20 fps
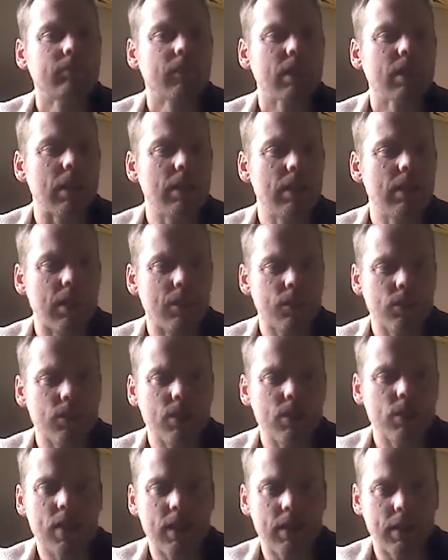Now, if you're
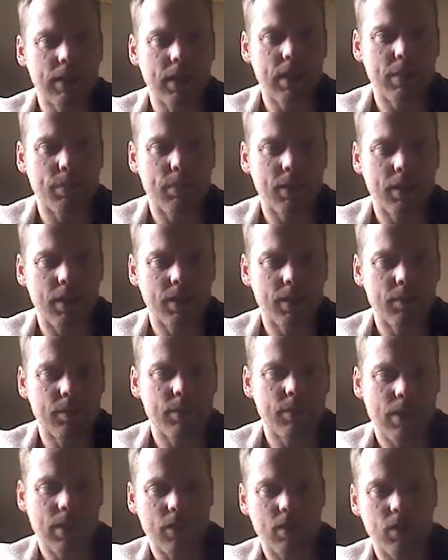setting up,
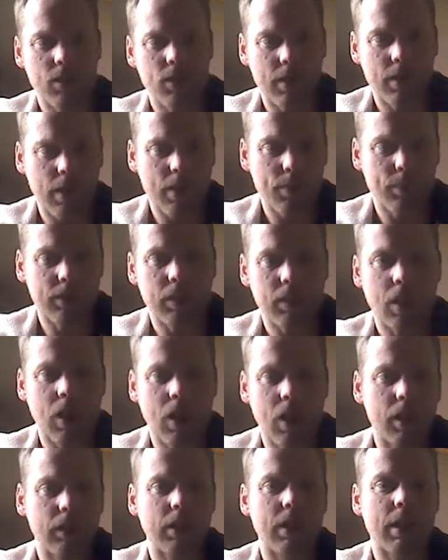say you're setting up a little
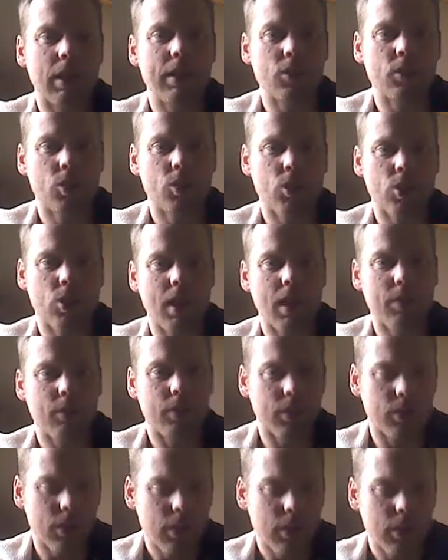online shop,
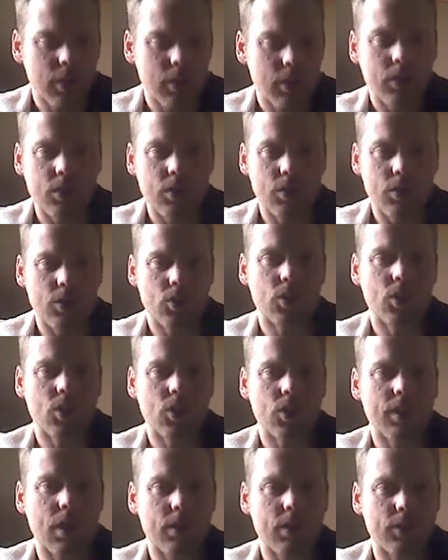or you're
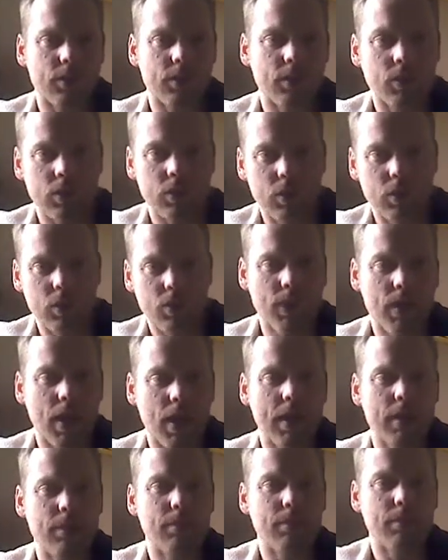starting off your own little
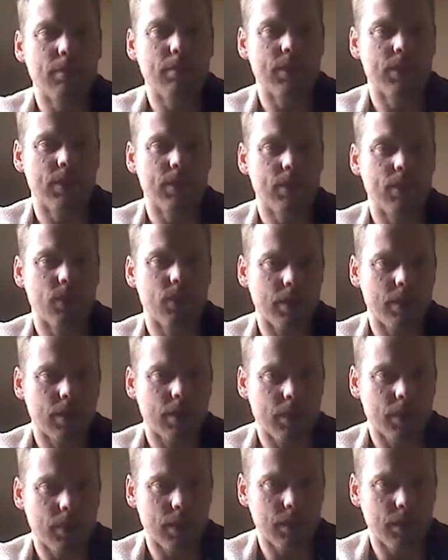side business where you're going to